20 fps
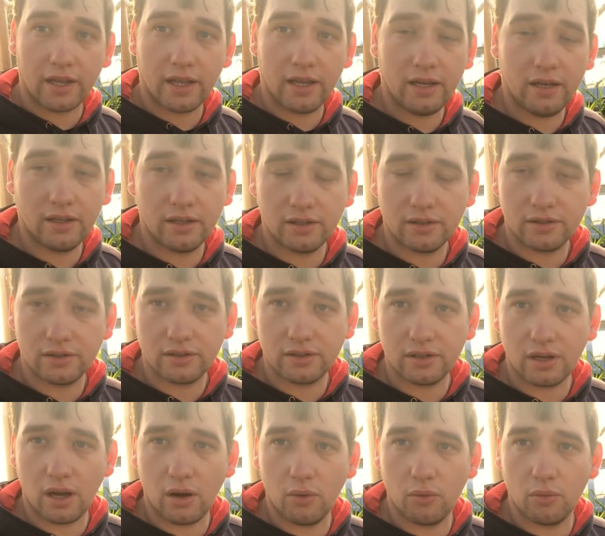again,
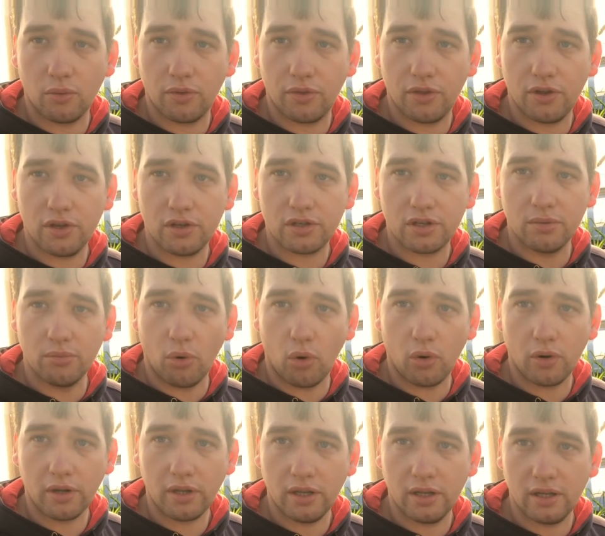it's now Thursday
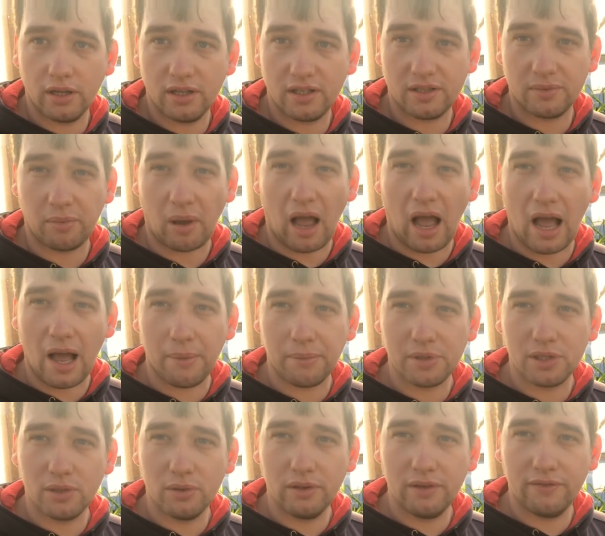morning. It's
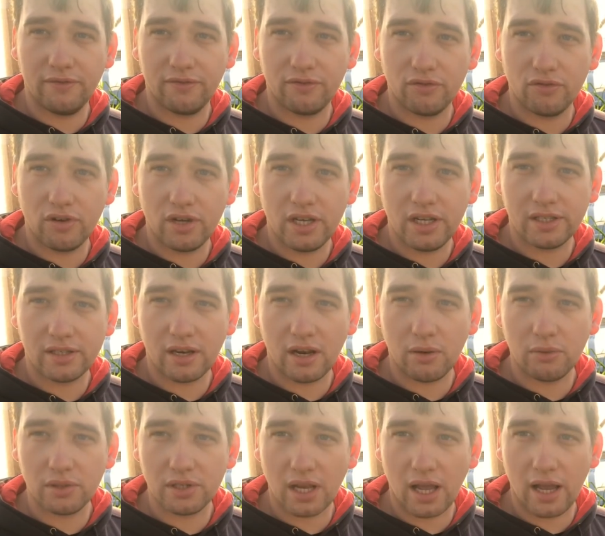absolutely freezing
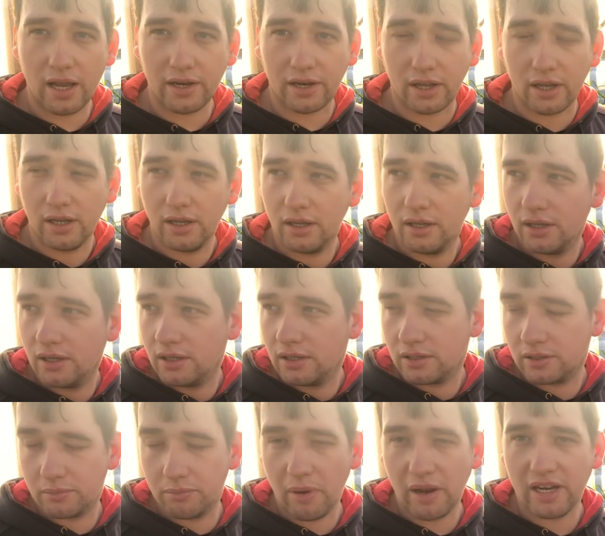outside.
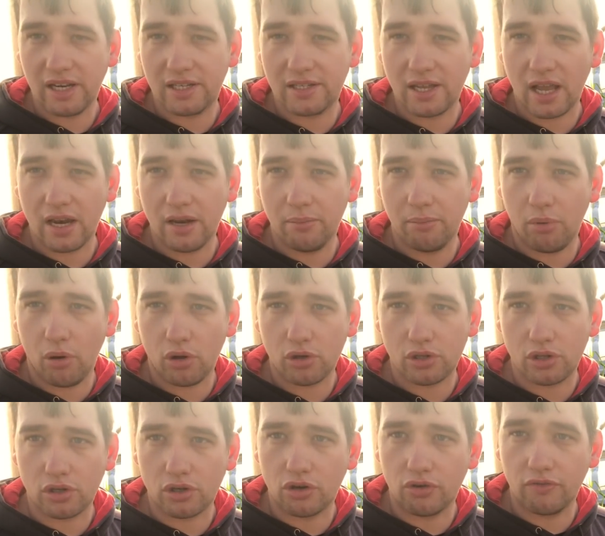It's minus 10 in
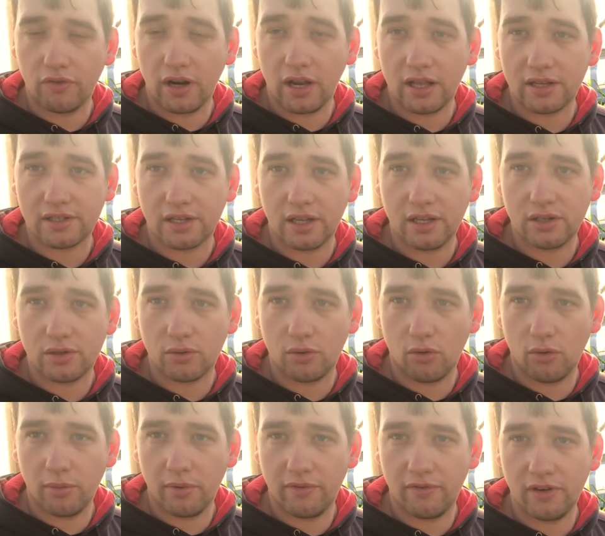parts of the country last night, so I
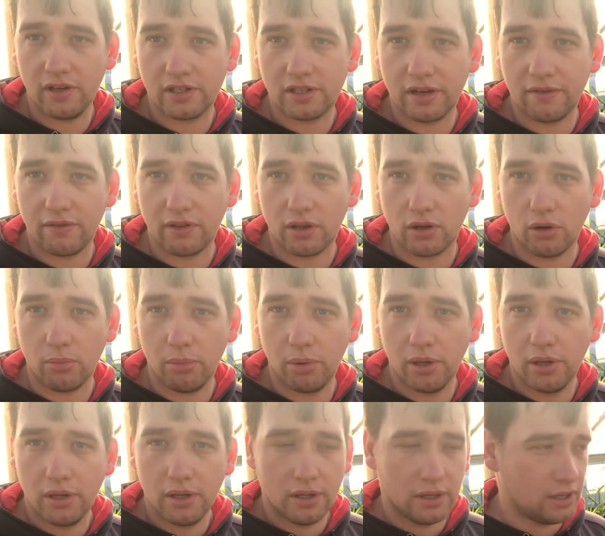hope you fleeced everything up.
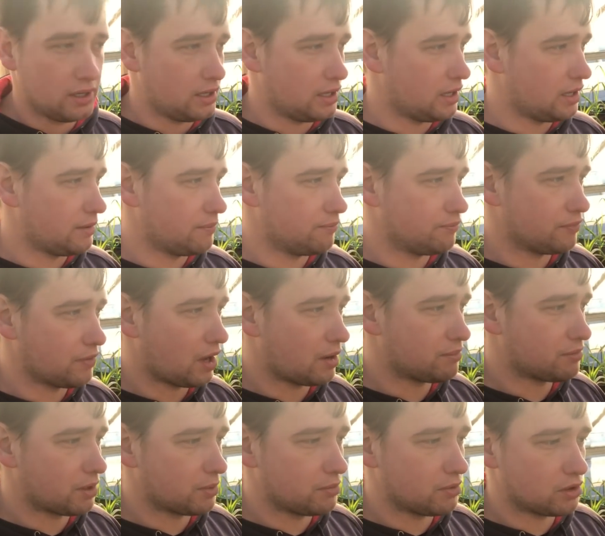Um,
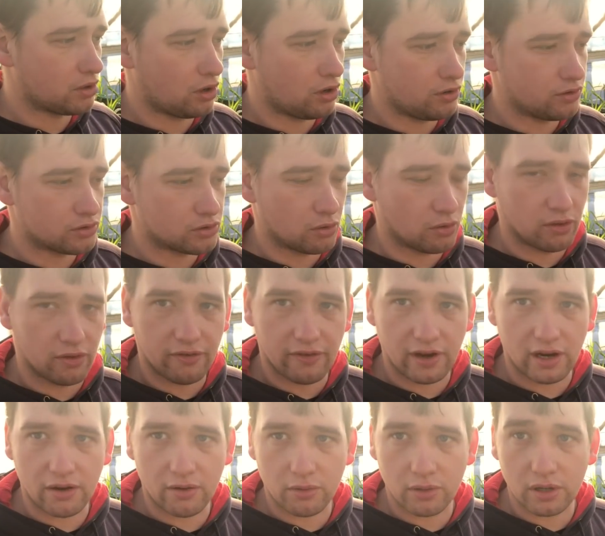I'm down in the garden sorting the
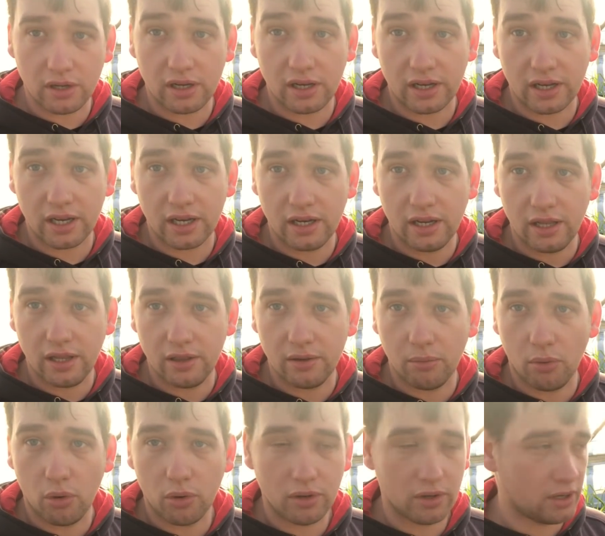fire out again in the
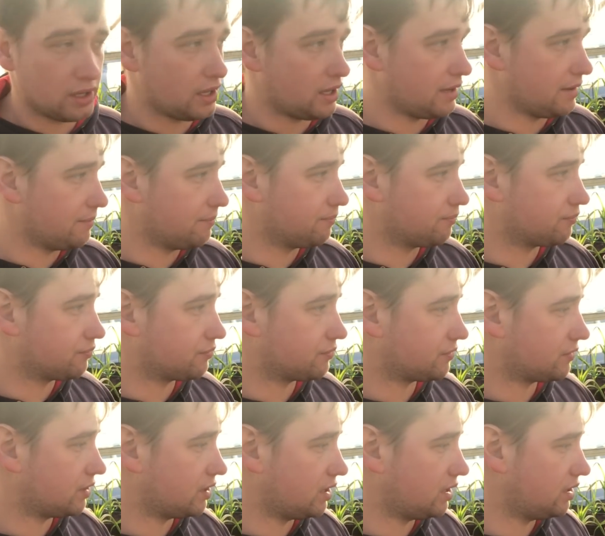morning. Um,
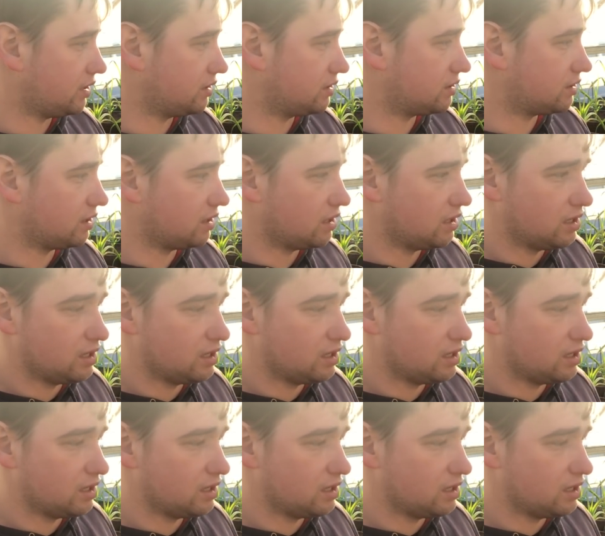and